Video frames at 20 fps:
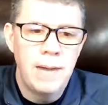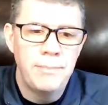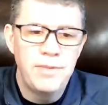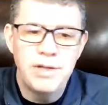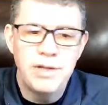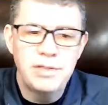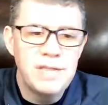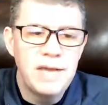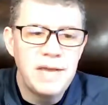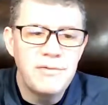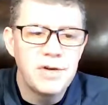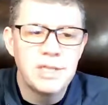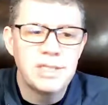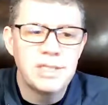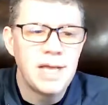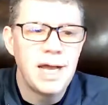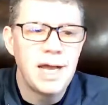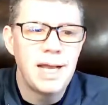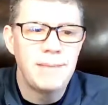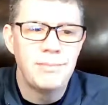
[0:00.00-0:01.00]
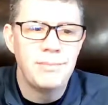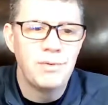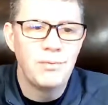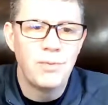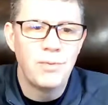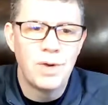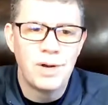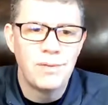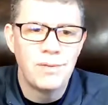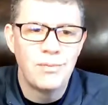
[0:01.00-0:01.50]
There's never a time
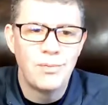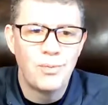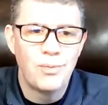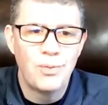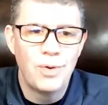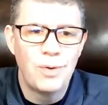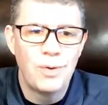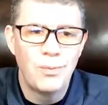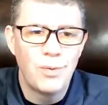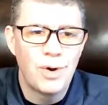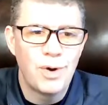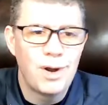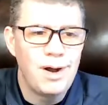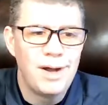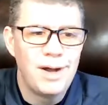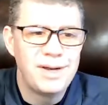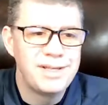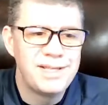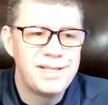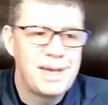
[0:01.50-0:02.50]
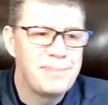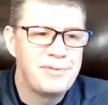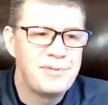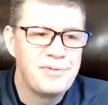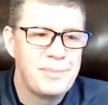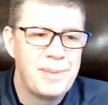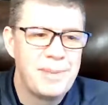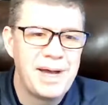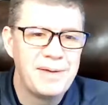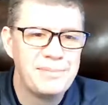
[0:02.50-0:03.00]
where we're on the top of
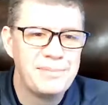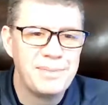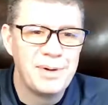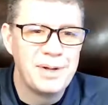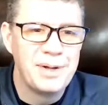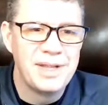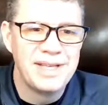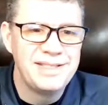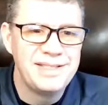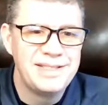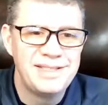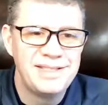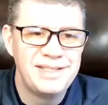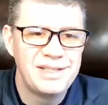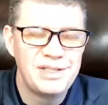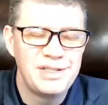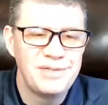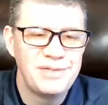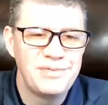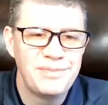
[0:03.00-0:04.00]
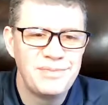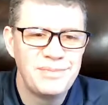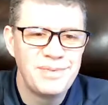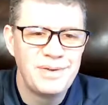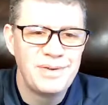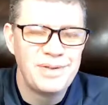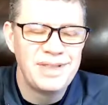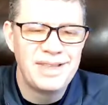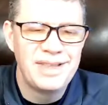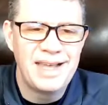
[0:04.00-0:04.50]
a mountain, Paul. That's such
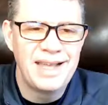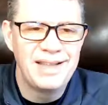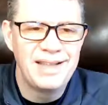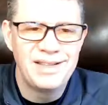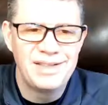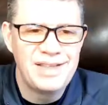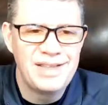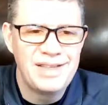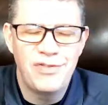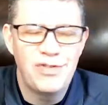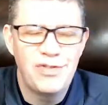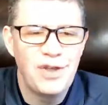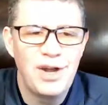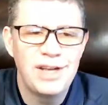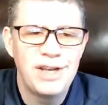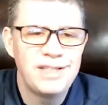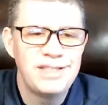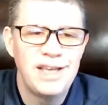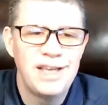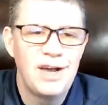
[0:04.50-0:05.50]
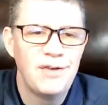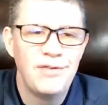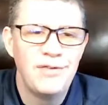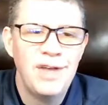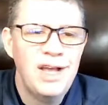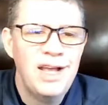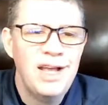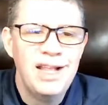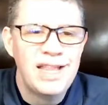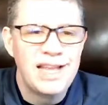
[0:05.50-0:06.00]
that thought itself.
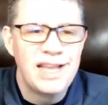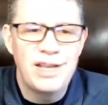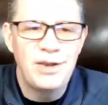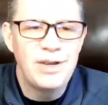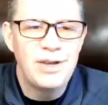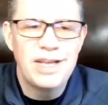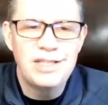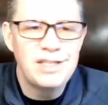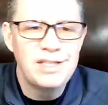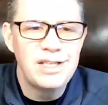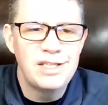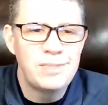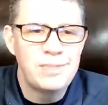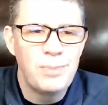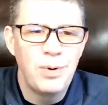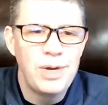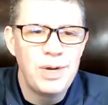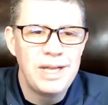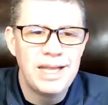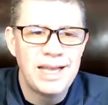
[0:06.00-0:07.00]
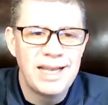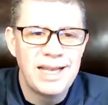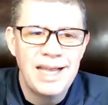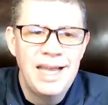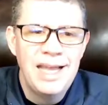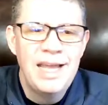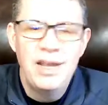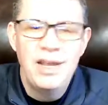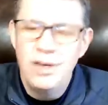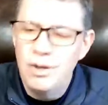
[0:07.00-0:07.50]
Like, you get to this point, like,
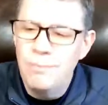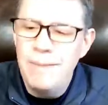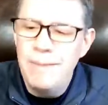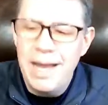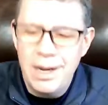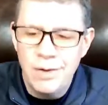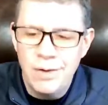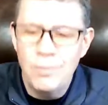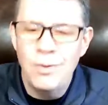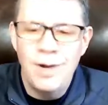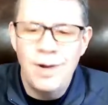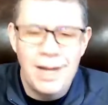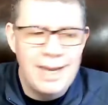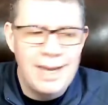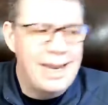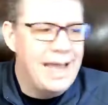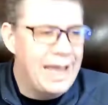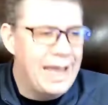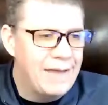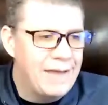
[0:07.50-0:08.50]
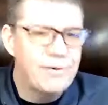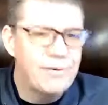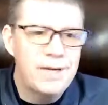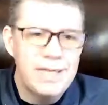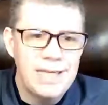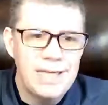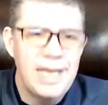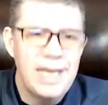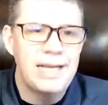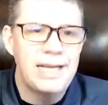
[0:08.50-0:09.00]
no matter what, every
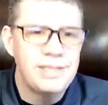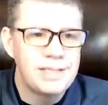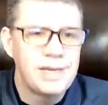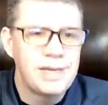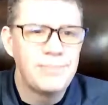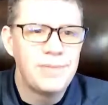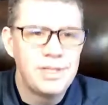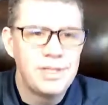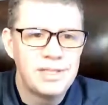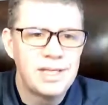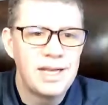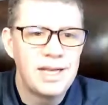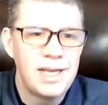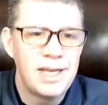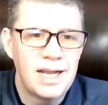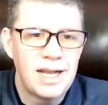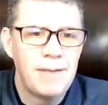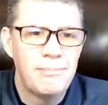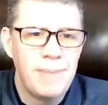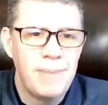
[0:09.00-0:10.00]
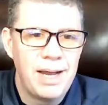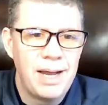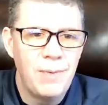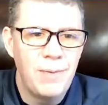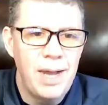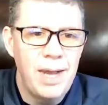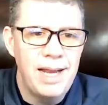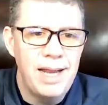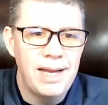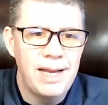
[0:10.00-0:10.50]
day something's going to come my
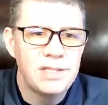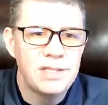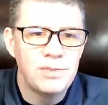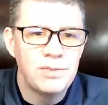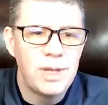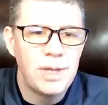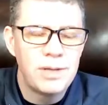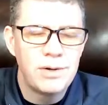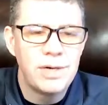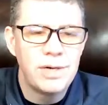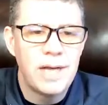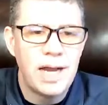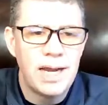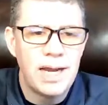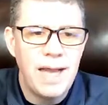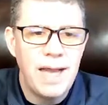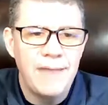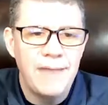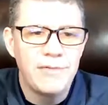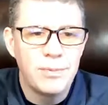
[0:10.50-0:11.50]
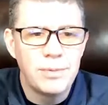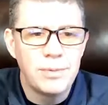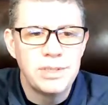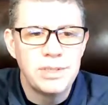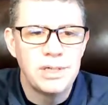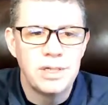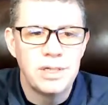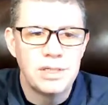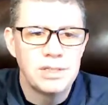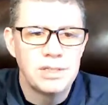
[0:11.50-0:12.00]
way, and it's whether or not I have the
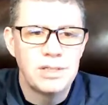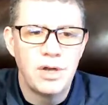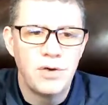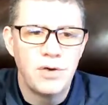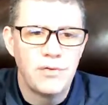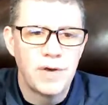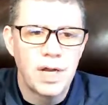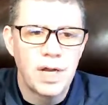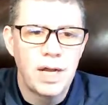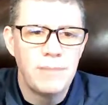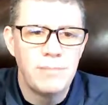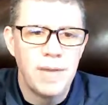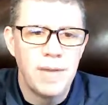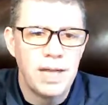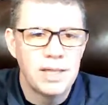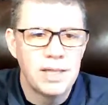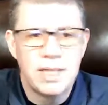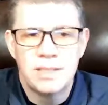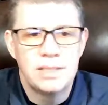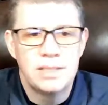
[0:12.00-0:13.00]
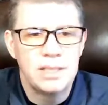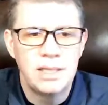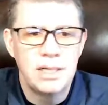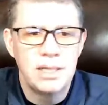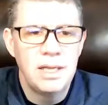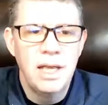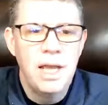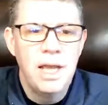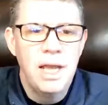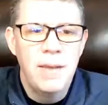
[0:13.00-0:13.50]
resilience to overcome that.
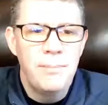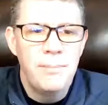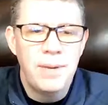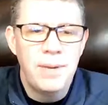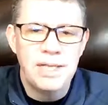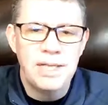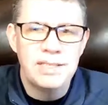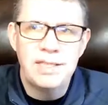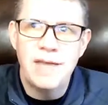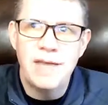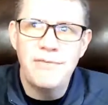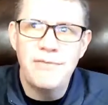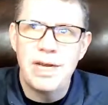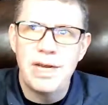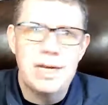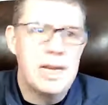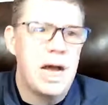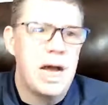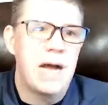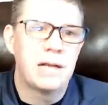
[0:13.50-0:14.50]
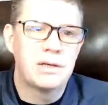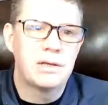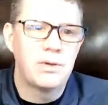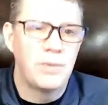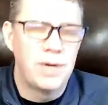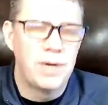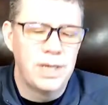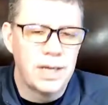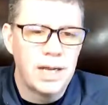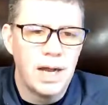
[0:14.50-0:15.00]
But it's never not
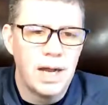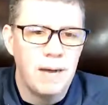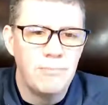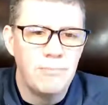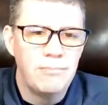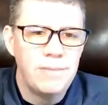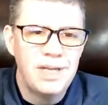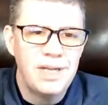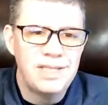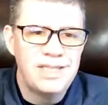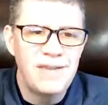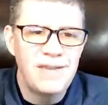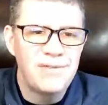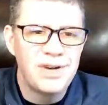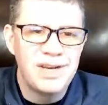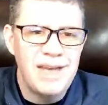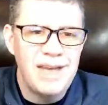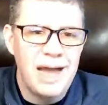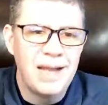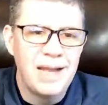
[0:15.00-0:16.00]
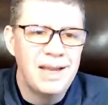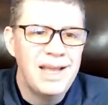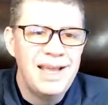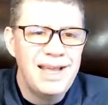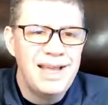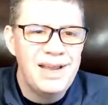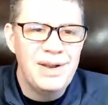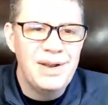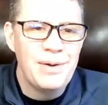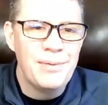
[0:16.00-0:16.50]
going to come. It's ever not.
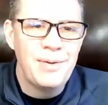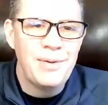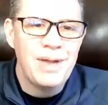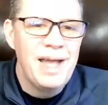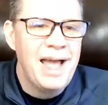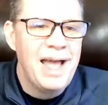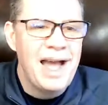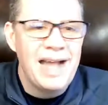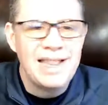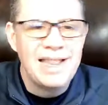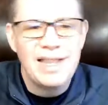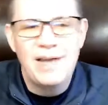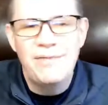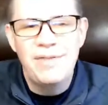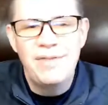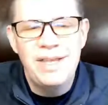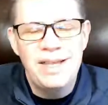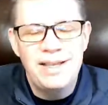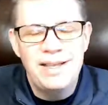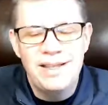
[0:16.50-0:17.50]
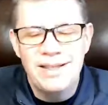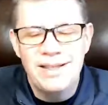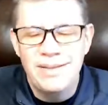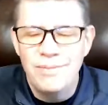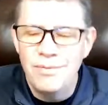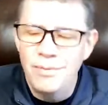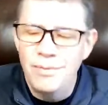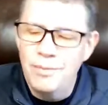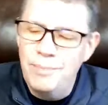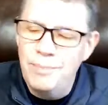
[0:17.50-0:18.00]
You know, I love
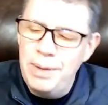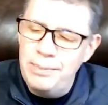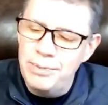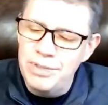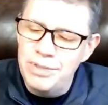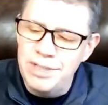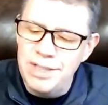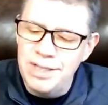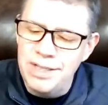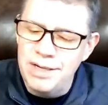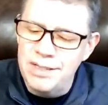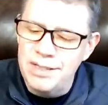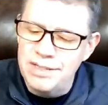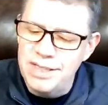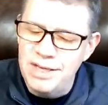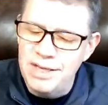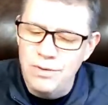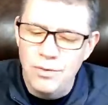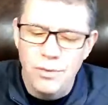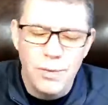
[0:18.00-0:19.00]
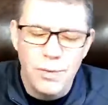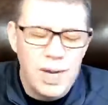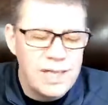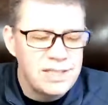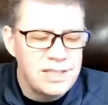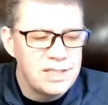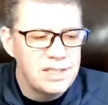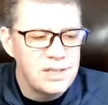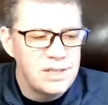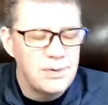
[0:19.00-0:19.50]
when people sit there and say, you know, why
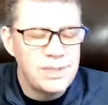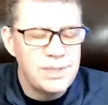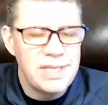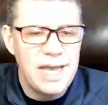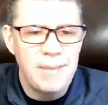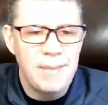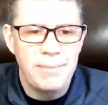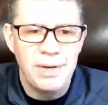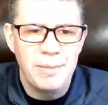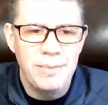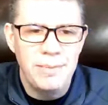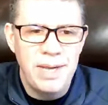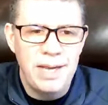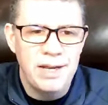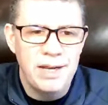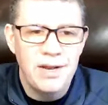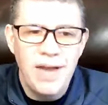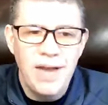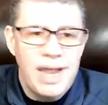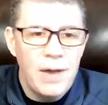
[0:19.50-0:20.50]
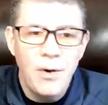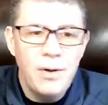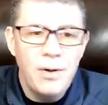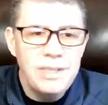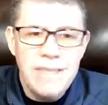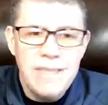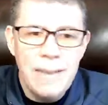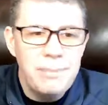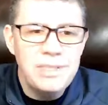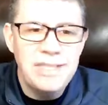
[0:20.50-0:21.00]
does this always happen to me? No, it always
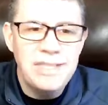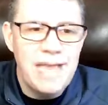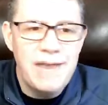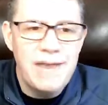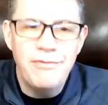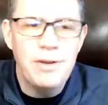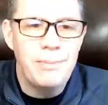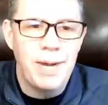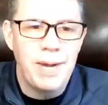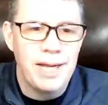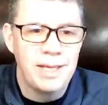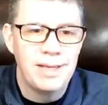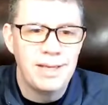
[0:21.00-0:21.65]
happens to everybody.